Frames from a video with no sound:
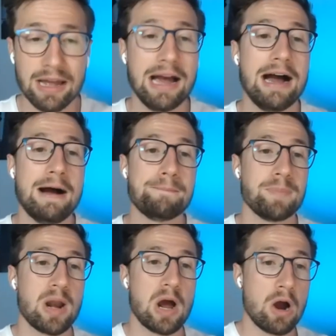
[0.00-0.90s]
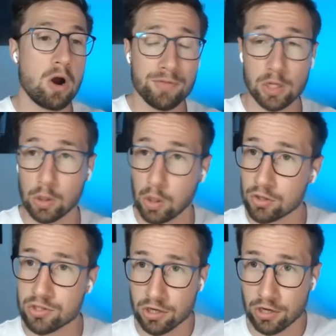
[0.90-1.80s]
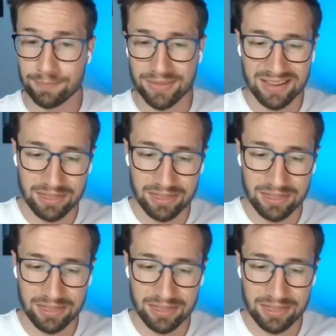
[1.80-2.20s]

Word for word: Um, but over the long term,